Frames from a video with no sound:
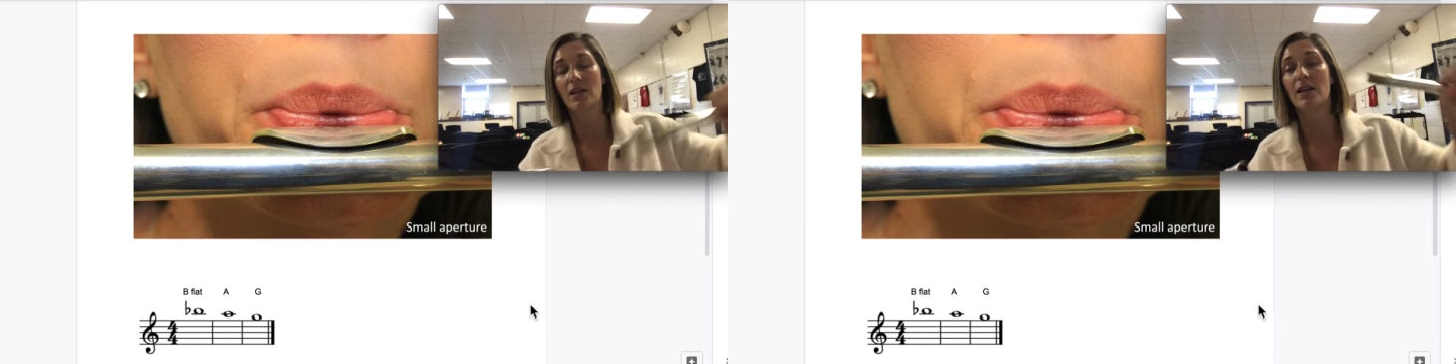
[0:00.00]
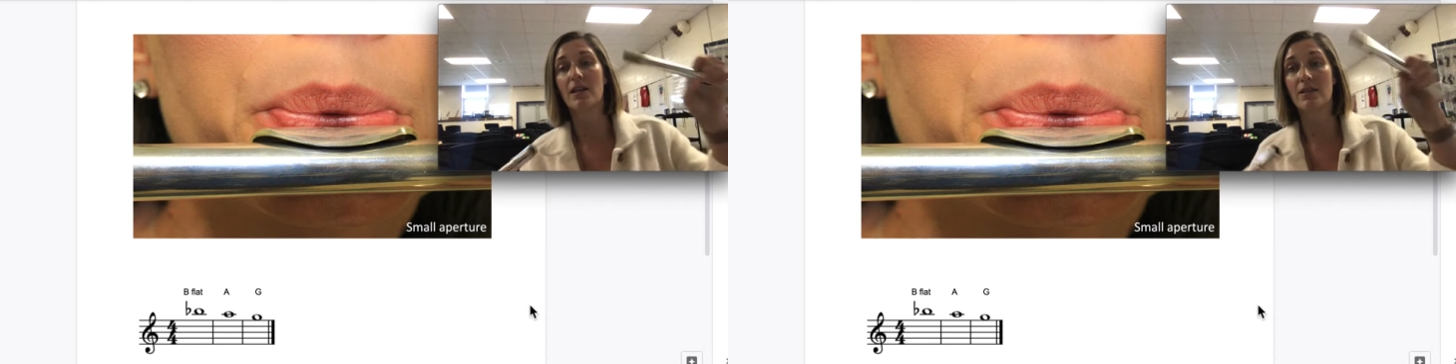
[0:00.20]

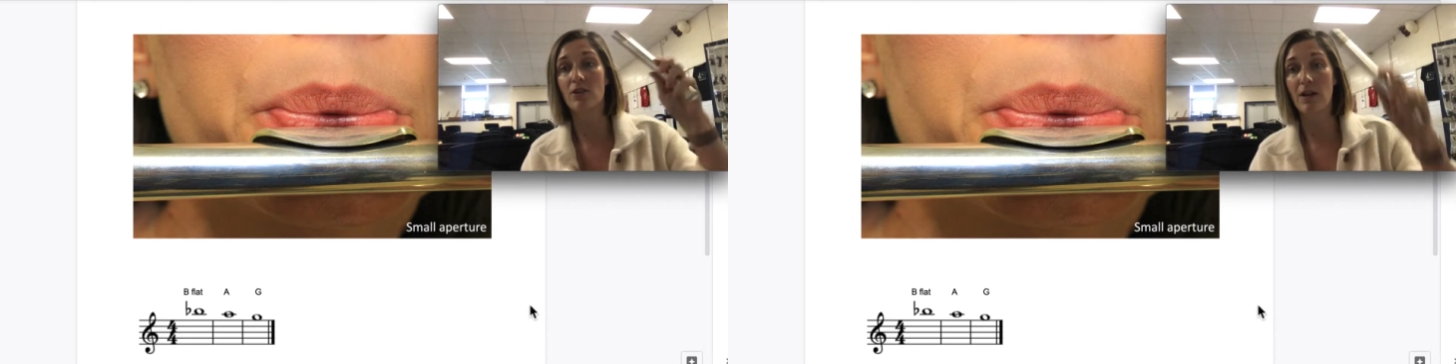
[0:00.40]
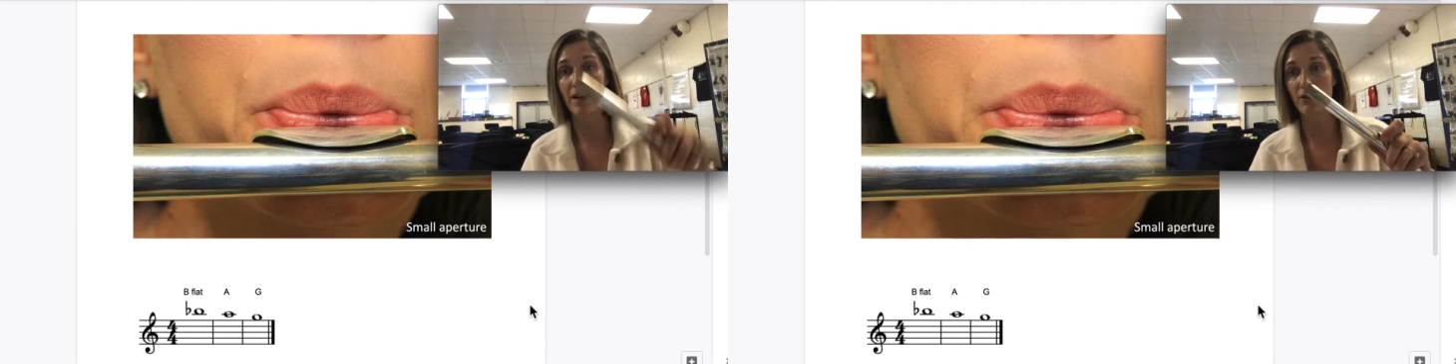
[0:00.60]
is your
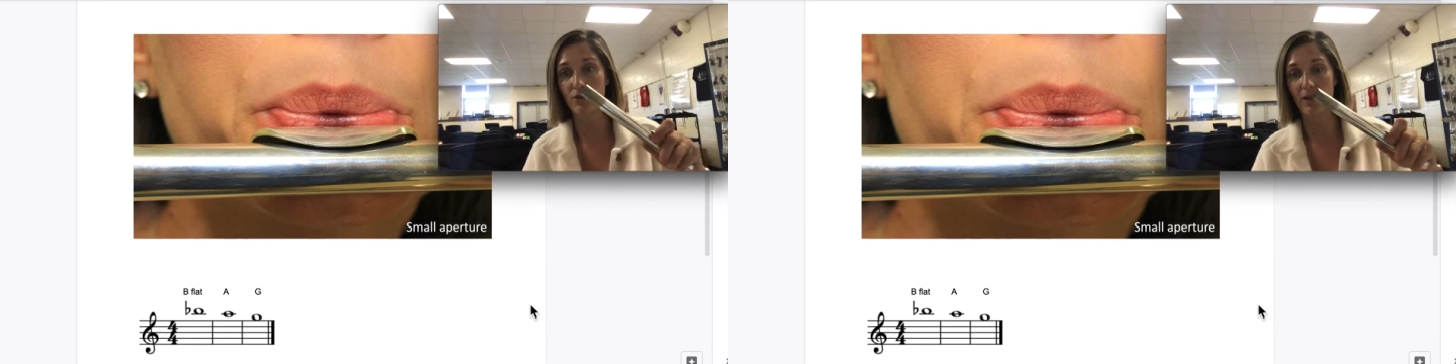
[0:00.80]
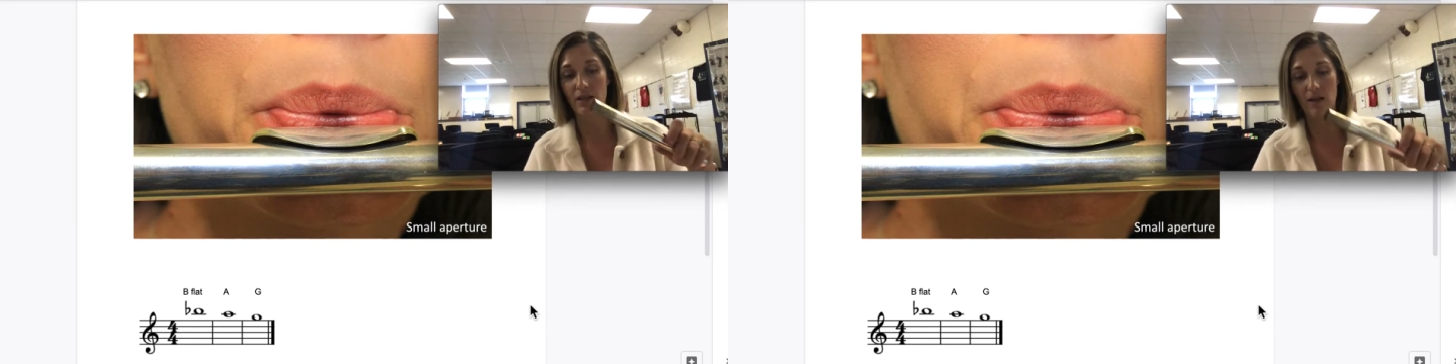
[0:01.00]
head
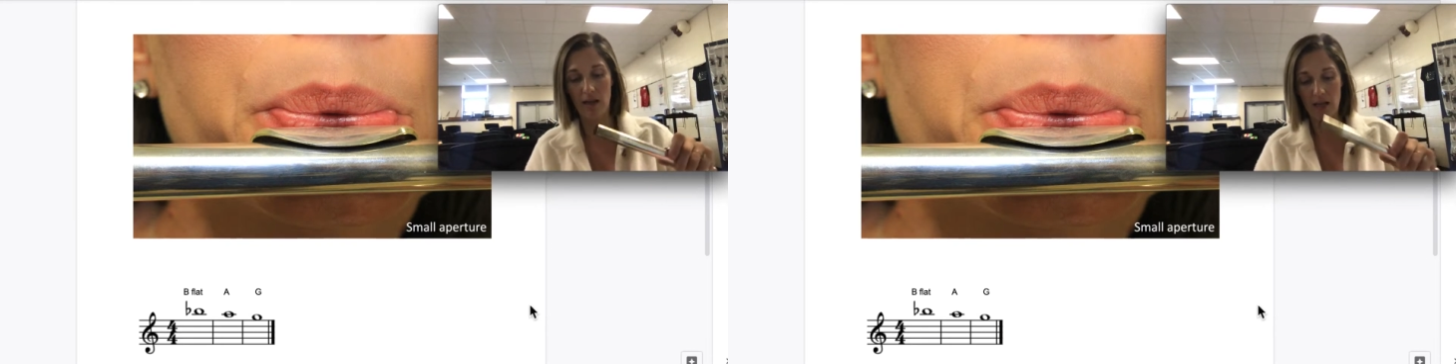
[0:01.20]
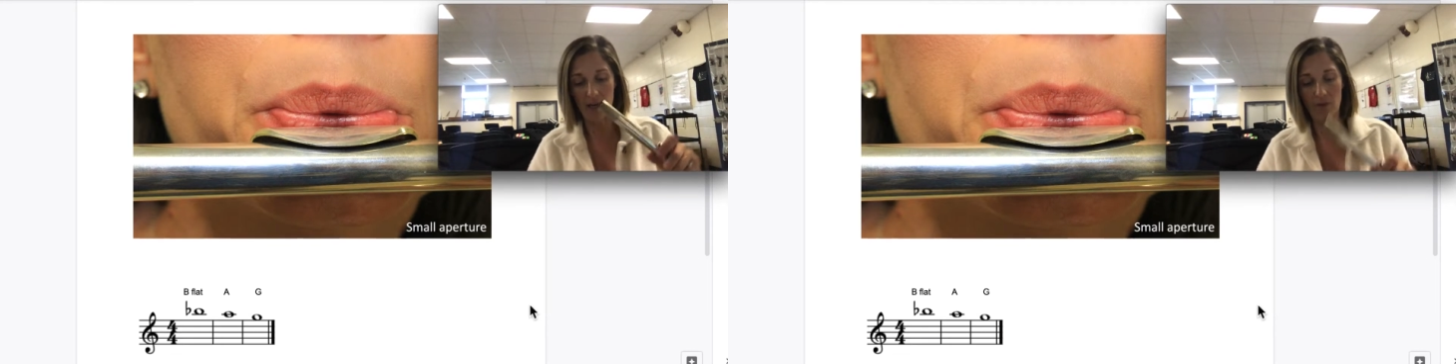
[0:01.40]
joint and
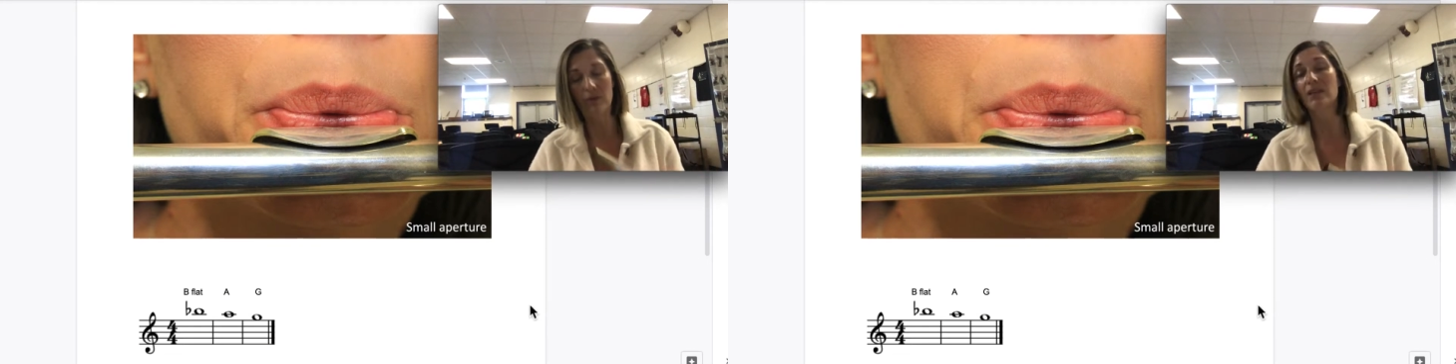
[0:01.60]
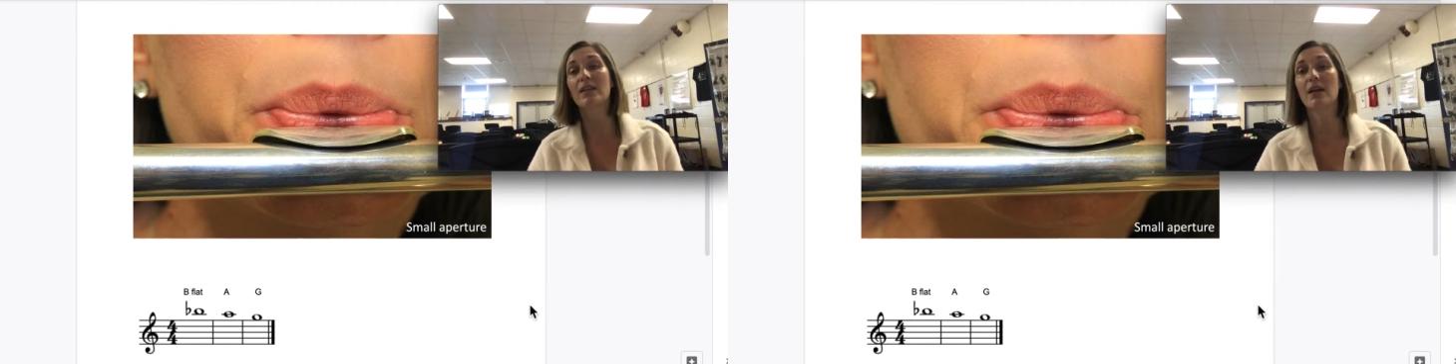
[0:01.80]
getting
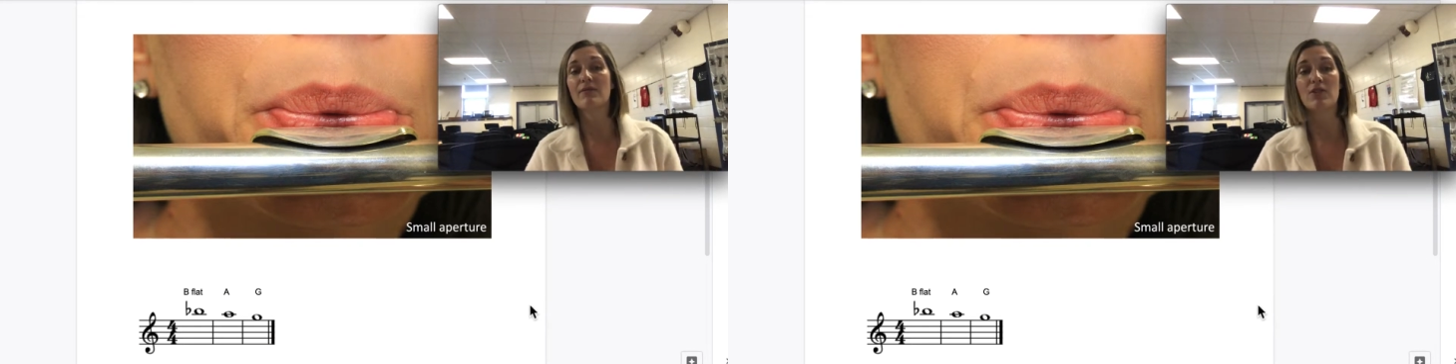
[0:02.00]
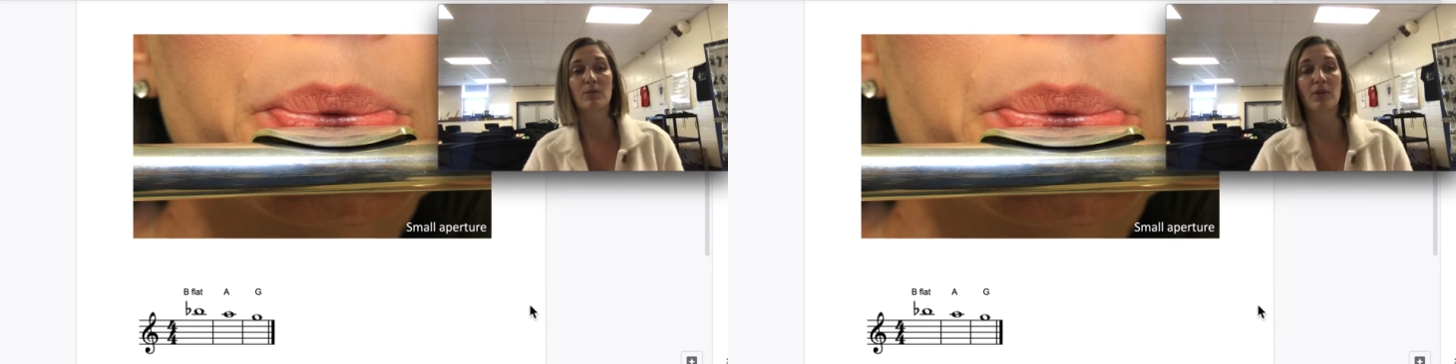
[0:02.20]
really
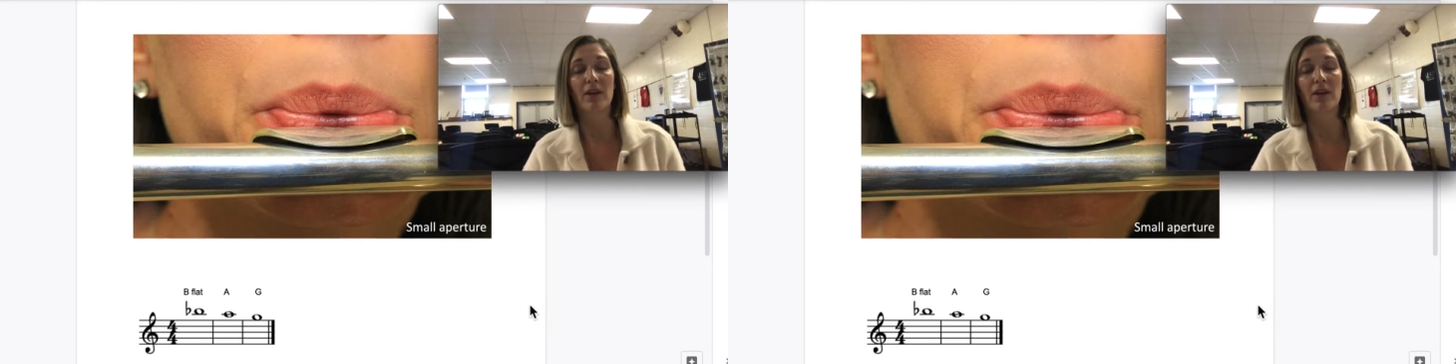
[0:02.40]
comfortable.